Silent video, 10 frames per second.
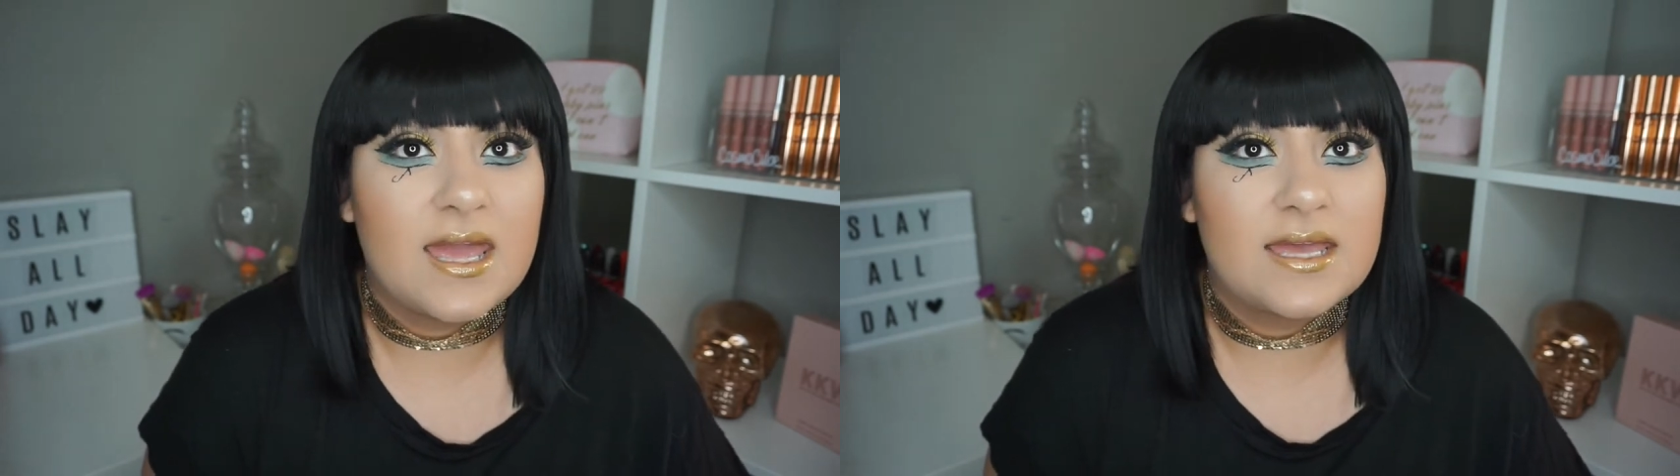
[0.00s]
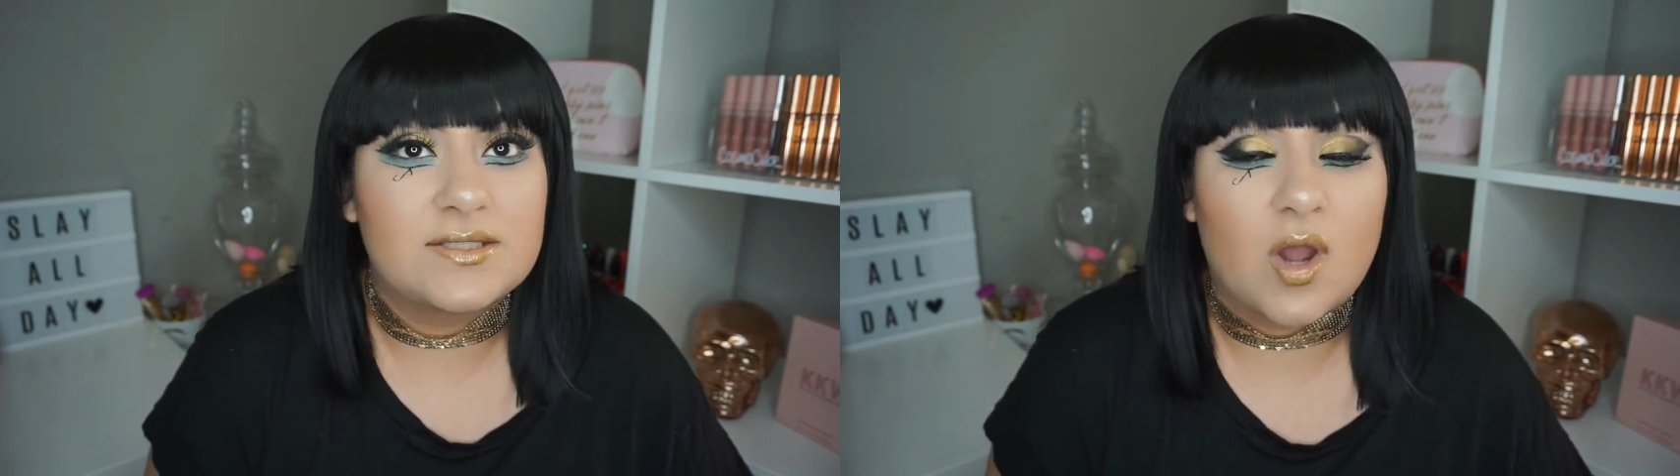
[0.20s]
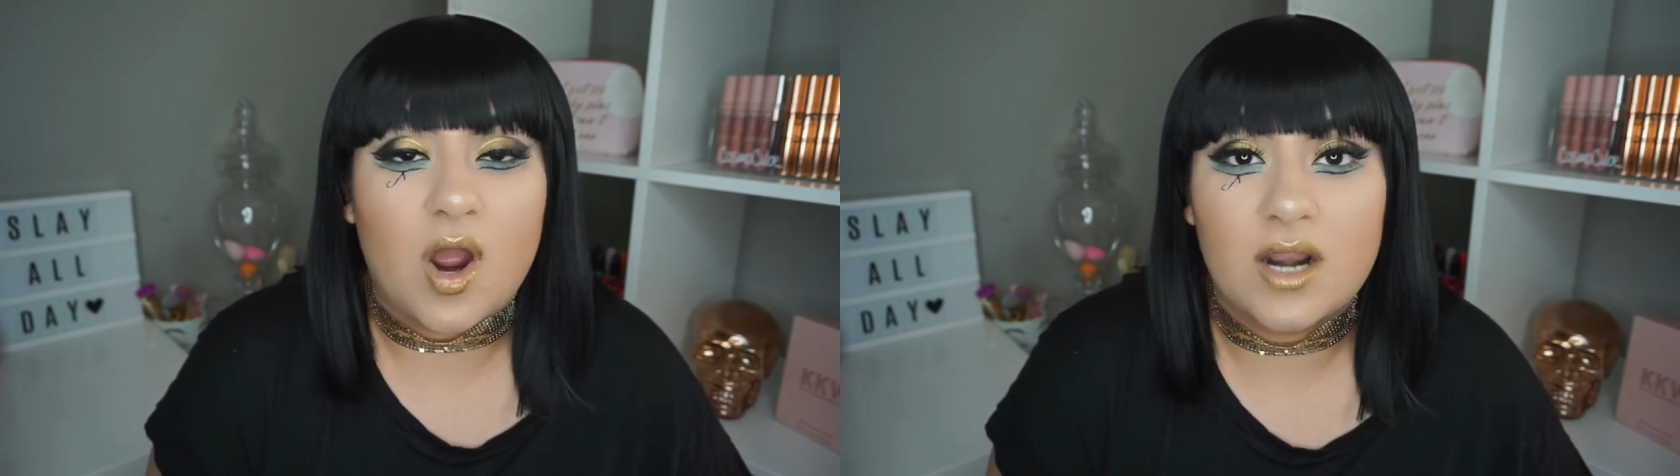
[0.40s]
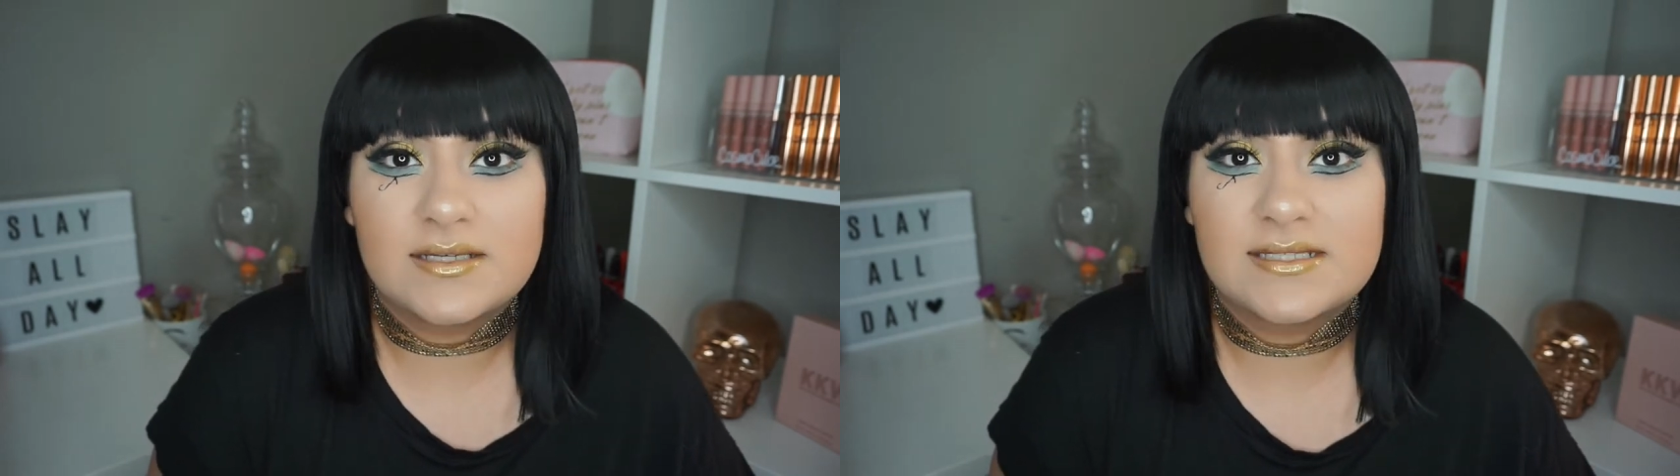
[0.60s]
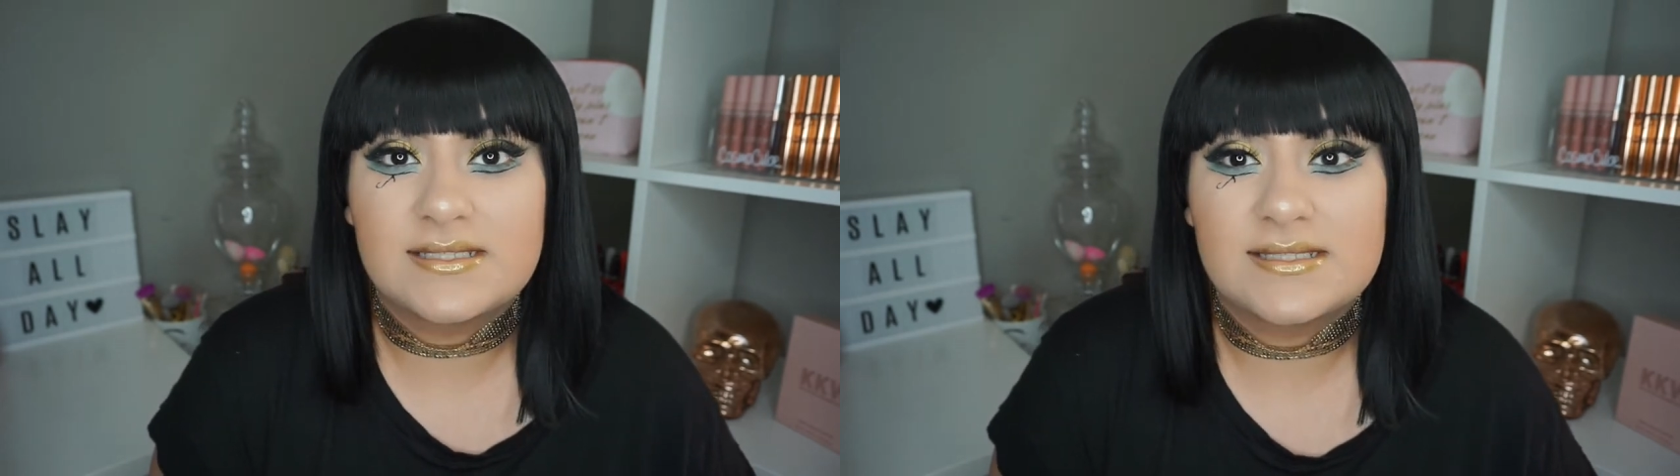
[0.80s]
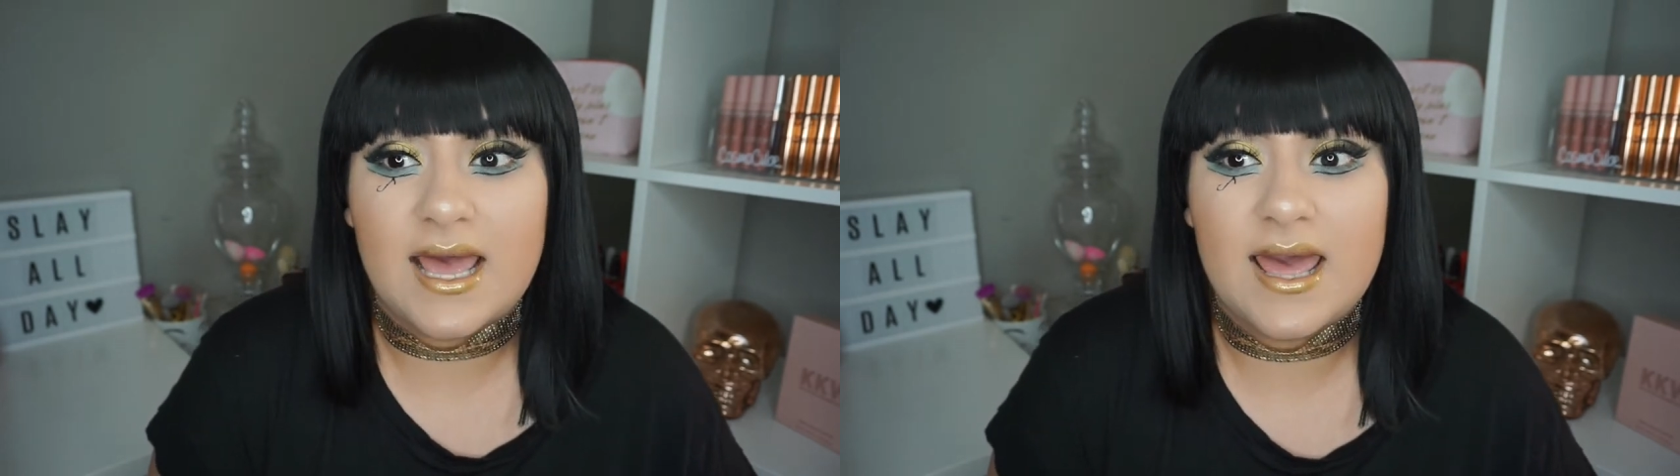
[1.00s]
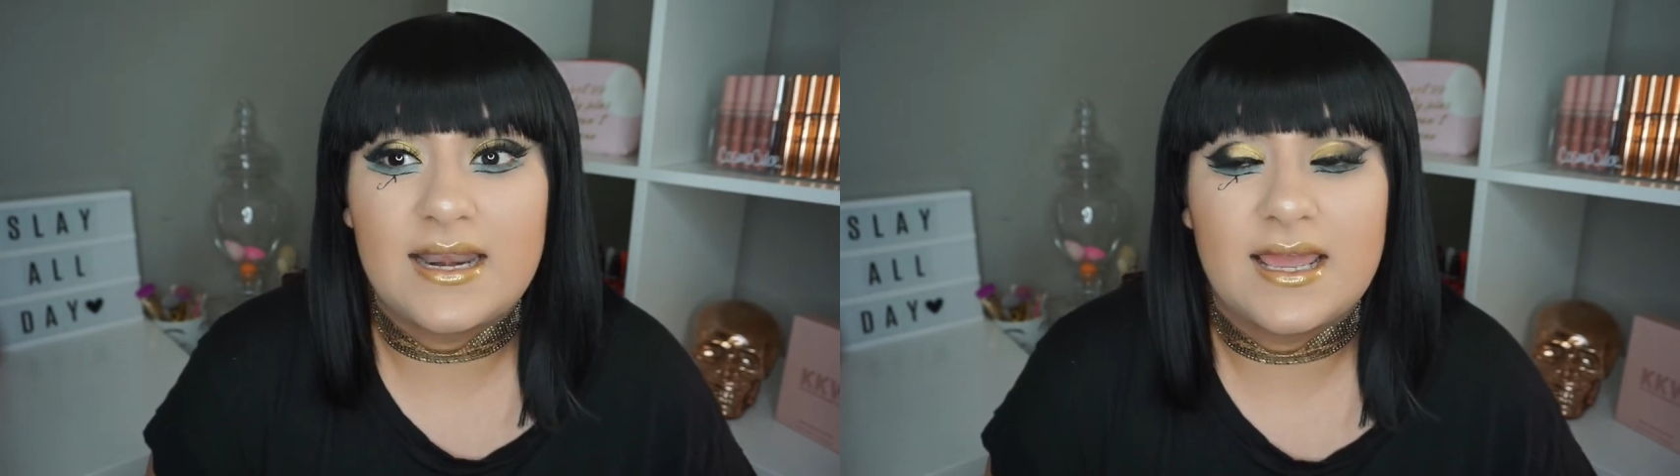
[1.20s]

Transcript: it's hard to set